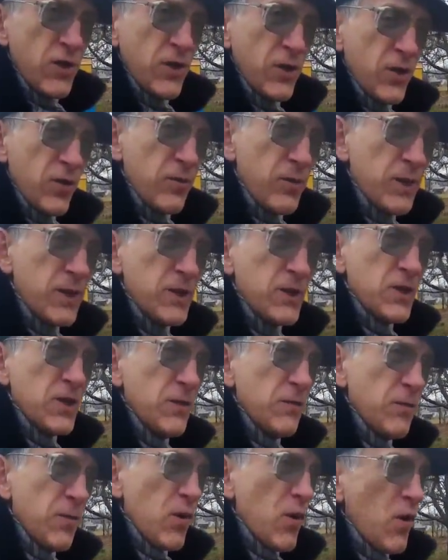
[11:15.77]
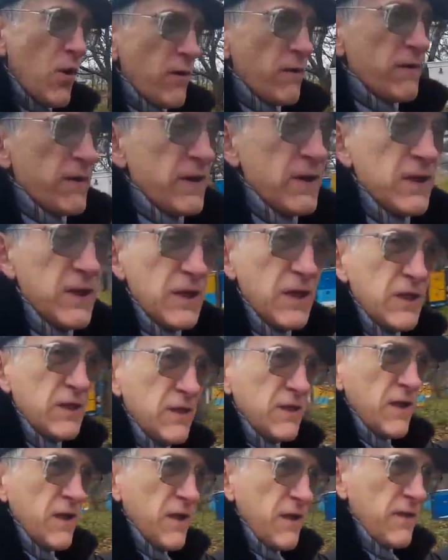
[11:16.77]
humidity more than in
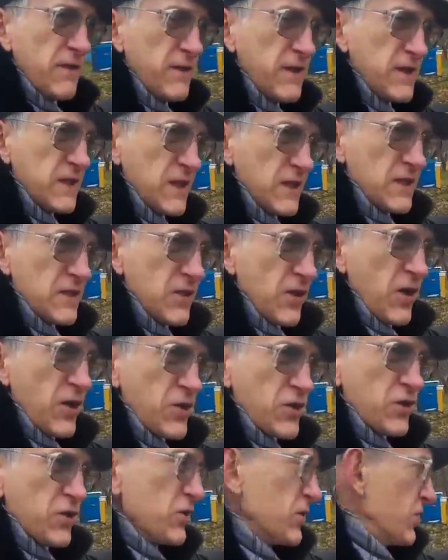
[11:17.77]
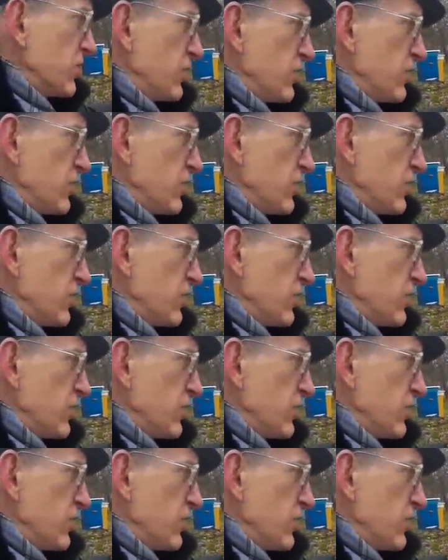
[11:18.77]
this construction